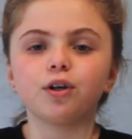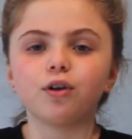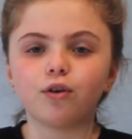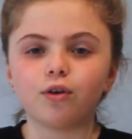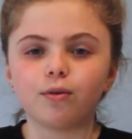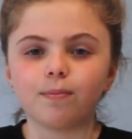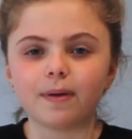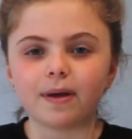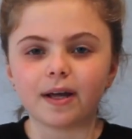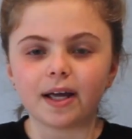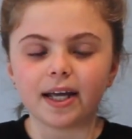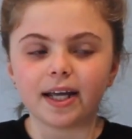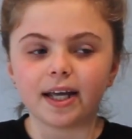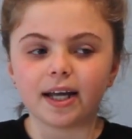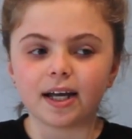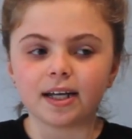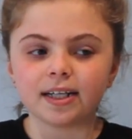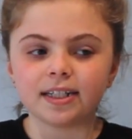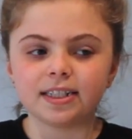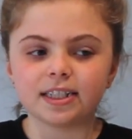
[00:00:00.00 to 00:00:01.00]
all my
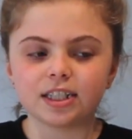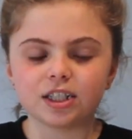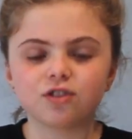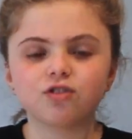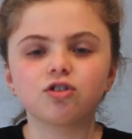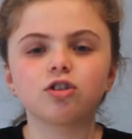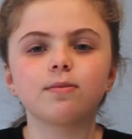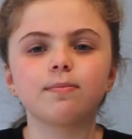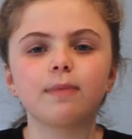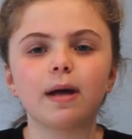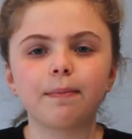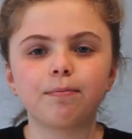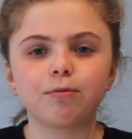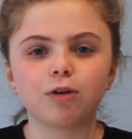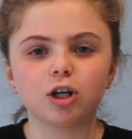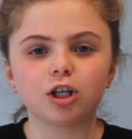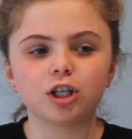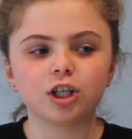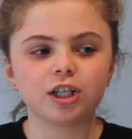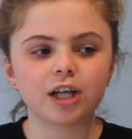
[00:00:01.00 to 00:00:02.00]
ideas from my
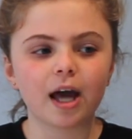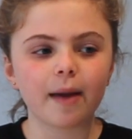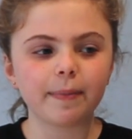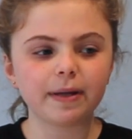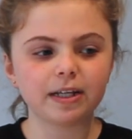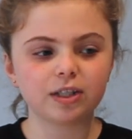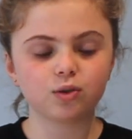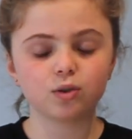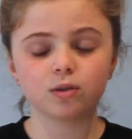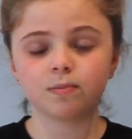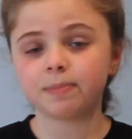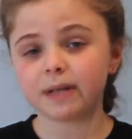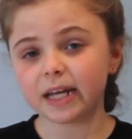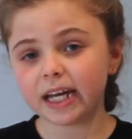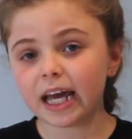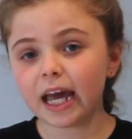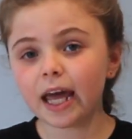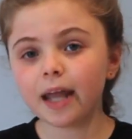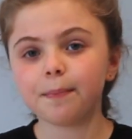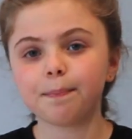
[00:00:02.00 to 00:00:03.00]
prototype into a
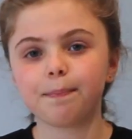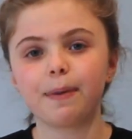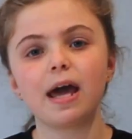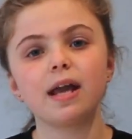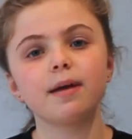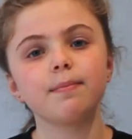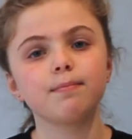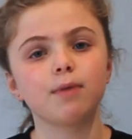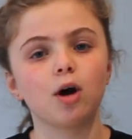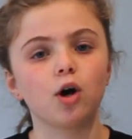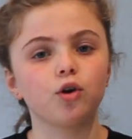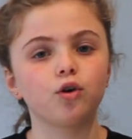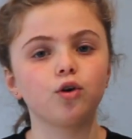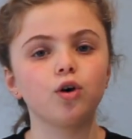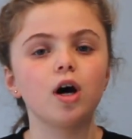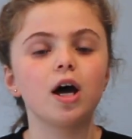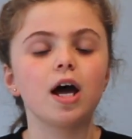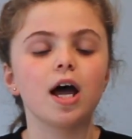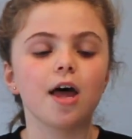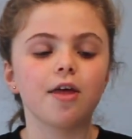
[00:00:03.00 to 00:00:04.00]
bigger and better
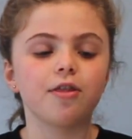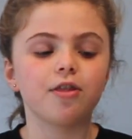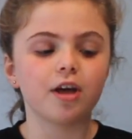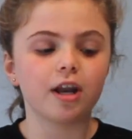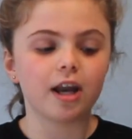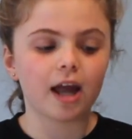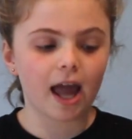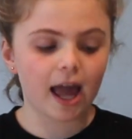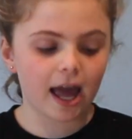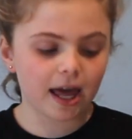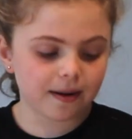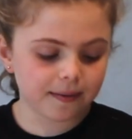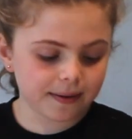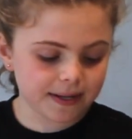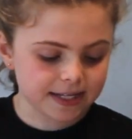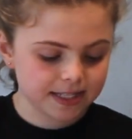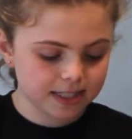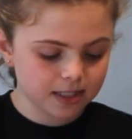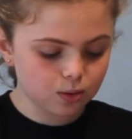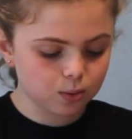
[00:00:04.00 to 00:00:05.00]
model that
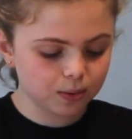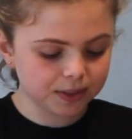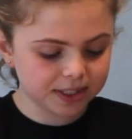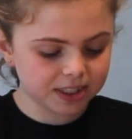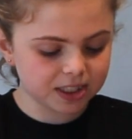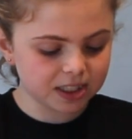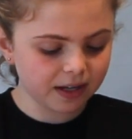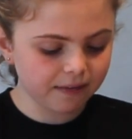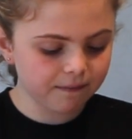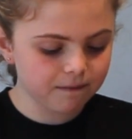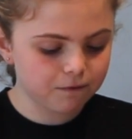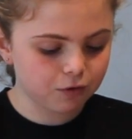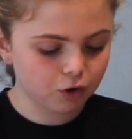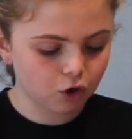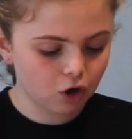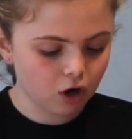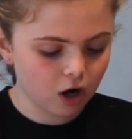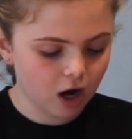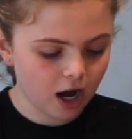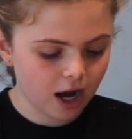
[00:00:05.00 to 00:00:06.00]
had a twisting
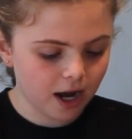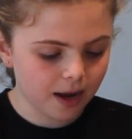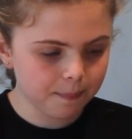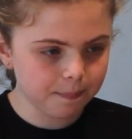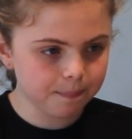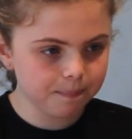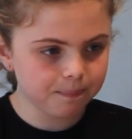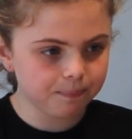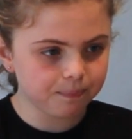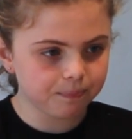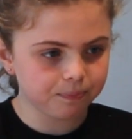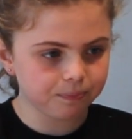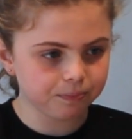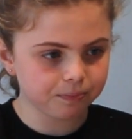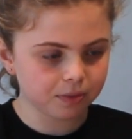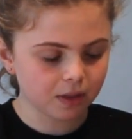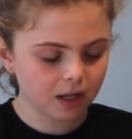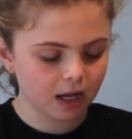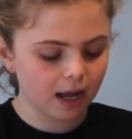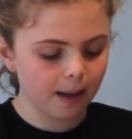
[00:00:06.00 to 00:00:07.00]
forearm,
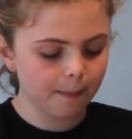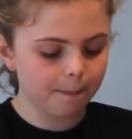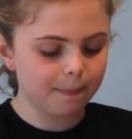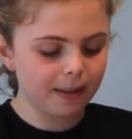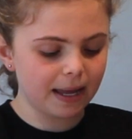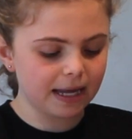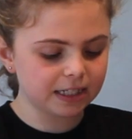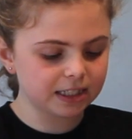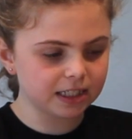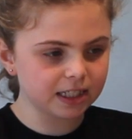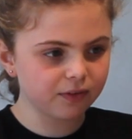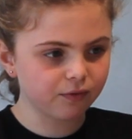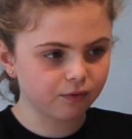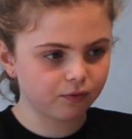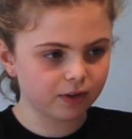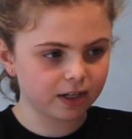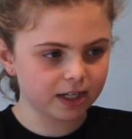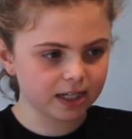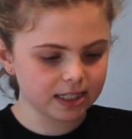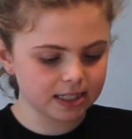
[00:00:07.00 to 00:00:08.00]
a bending
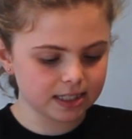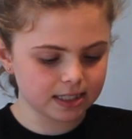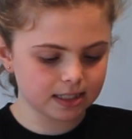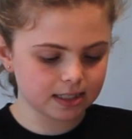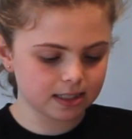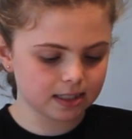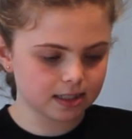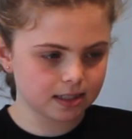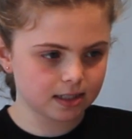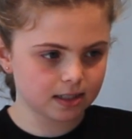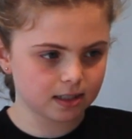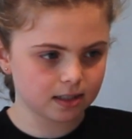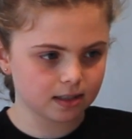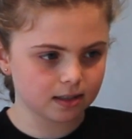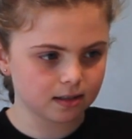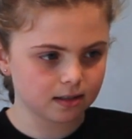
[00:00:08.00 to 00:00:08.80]
wrist,